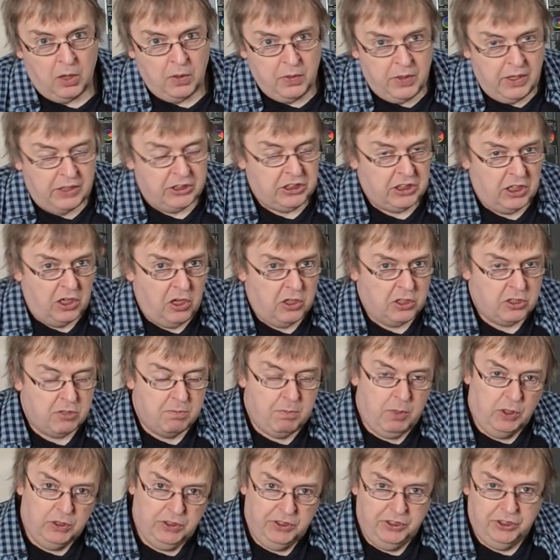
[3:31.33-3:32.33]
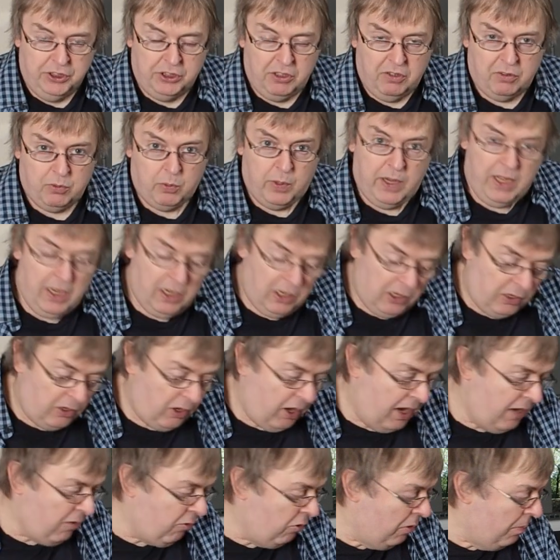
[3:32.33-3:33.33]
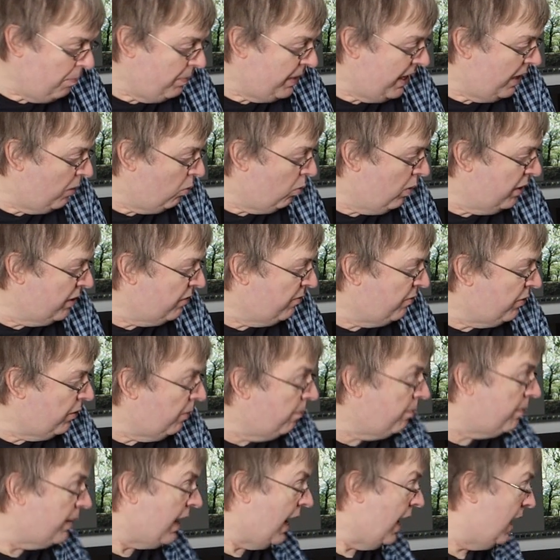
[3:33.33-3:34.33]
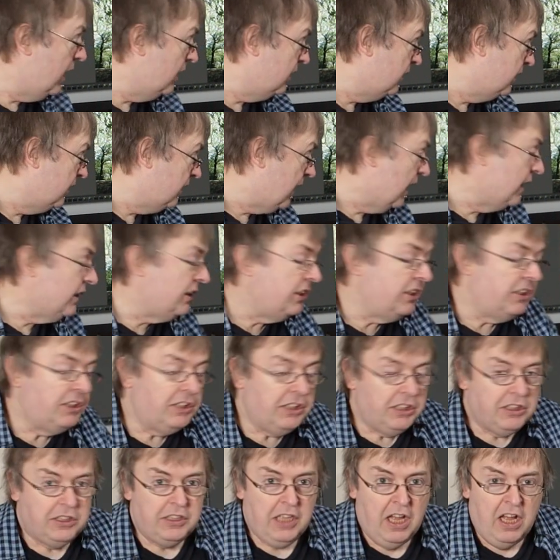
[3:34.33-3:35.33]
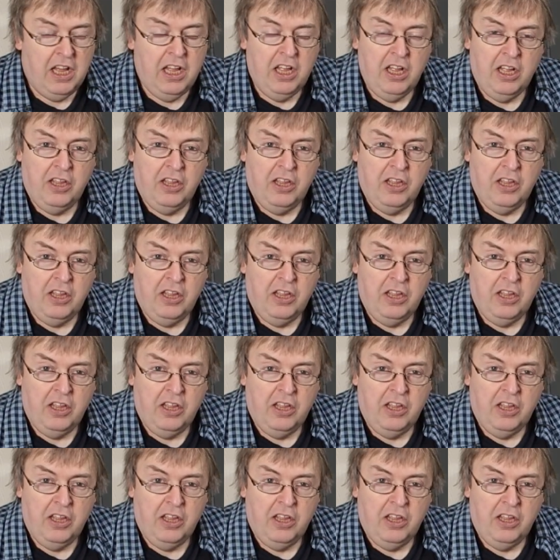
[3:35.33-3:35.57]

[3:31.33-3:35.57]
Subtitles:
there's a lot of modern software, Lightroom being one of them, as is this,